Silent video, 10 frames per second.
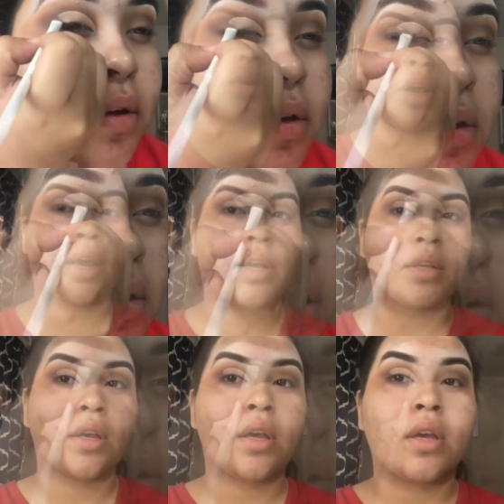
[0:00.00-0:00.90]
okay.
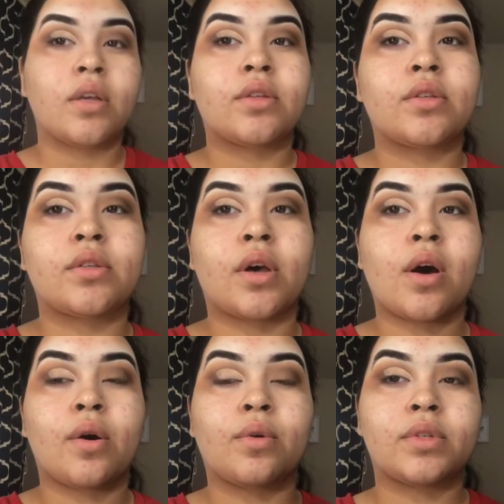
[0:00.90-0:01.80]

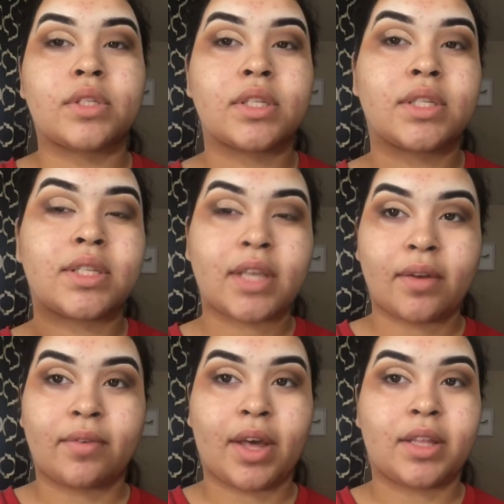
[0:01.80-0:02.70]
So since it's
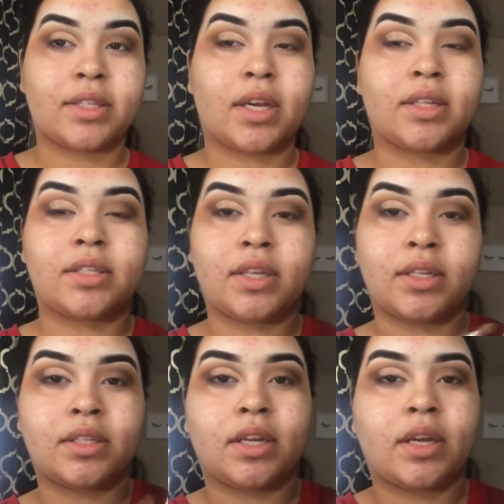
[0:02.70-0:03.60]
like Valentine's Day
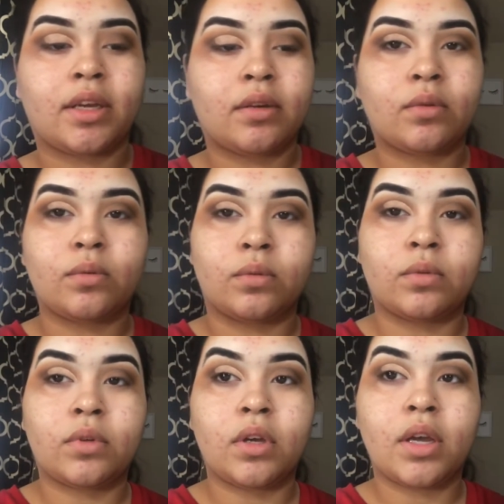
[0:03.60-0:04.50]
today,
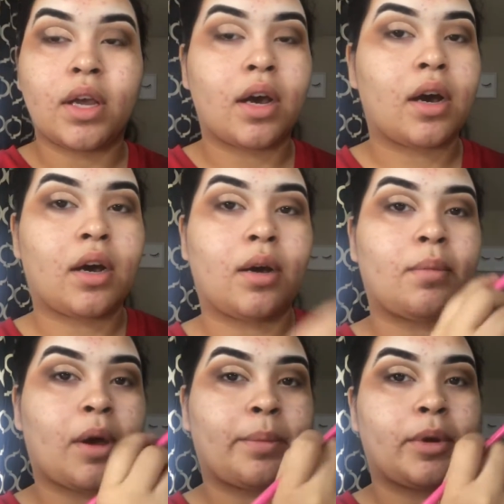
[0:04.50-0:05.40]
I'm
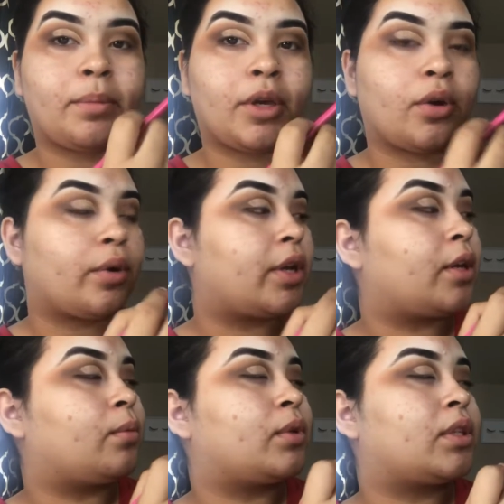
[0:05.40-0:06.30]
gonna be going
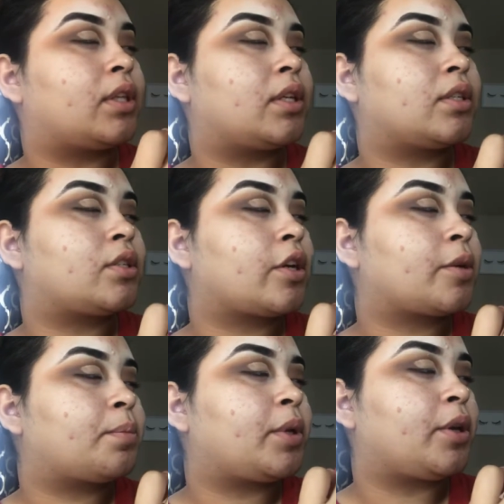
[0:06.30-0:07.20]
in with this dark
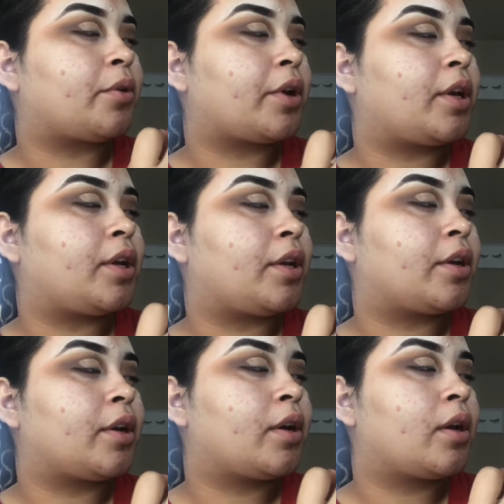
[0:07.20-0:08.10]
pink right
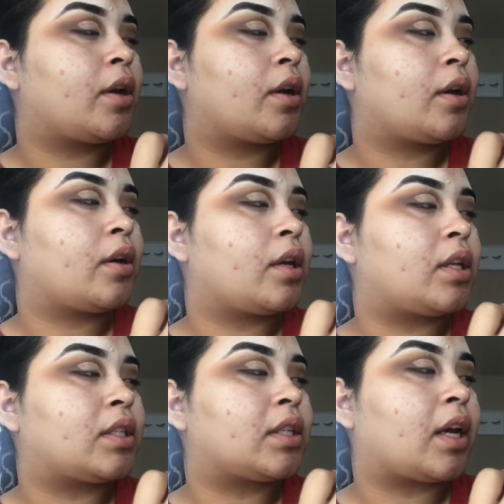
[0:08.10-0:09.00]
here.
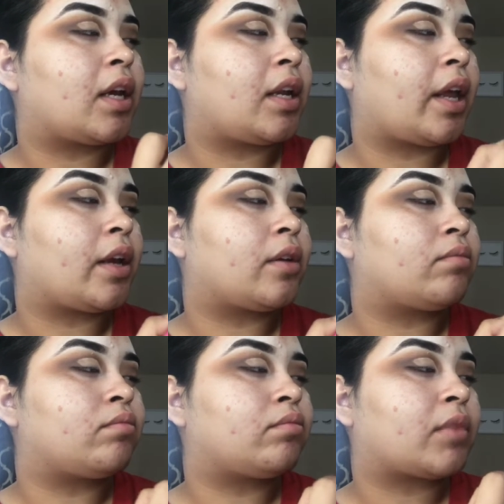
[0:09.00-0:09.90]
It's kind of like,
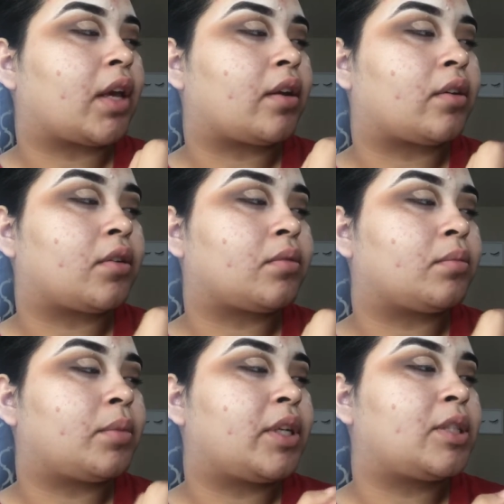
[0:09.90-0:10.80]
I don't know,
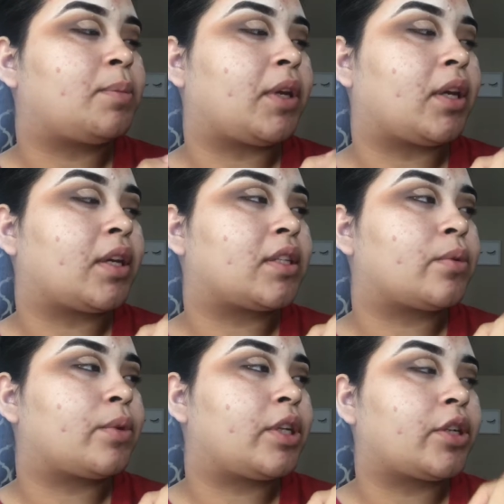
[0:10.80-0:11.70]
but it's pink. It's a
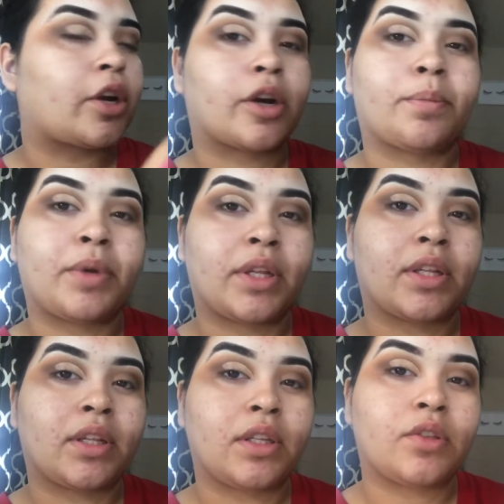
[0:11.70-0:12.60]
really darker pink
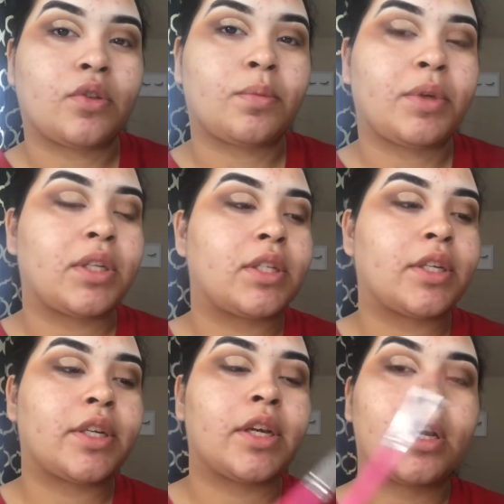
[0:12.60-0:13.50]
than these two pinks here.